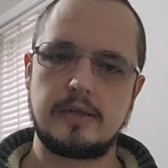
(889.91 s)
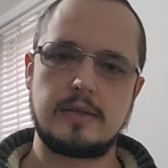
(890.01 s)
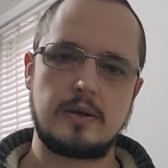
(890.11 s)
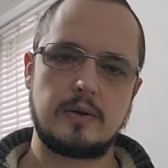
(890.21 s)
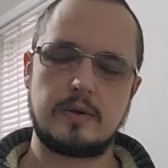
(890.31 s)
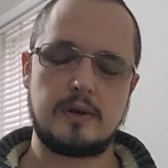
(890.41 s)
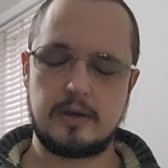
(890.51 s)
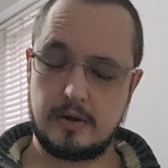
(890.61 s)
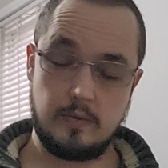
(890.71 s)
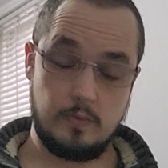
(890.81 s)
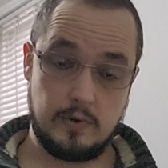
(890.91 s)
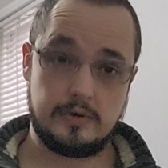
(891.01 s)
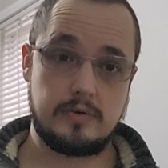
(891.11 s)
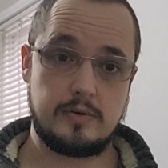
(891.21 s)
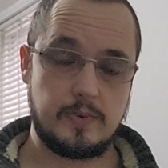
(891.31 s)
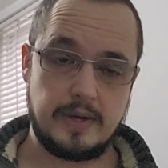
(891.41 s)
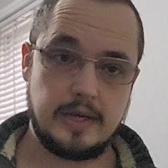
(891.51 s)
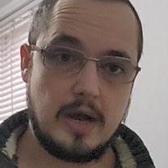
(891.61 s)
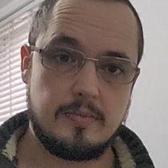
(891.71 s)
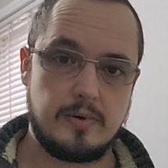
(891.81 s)
so I don't want to
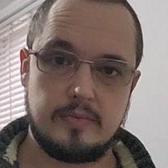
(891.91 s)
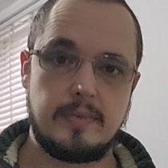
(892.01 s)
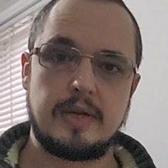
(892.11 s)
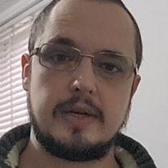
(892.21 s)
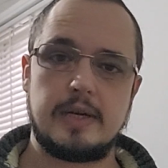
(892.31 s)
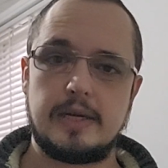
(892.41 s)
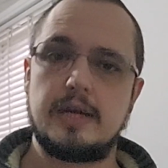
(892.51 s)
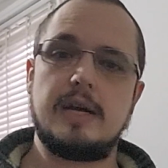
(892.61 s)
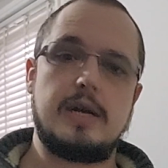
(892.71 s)
wake up on Monday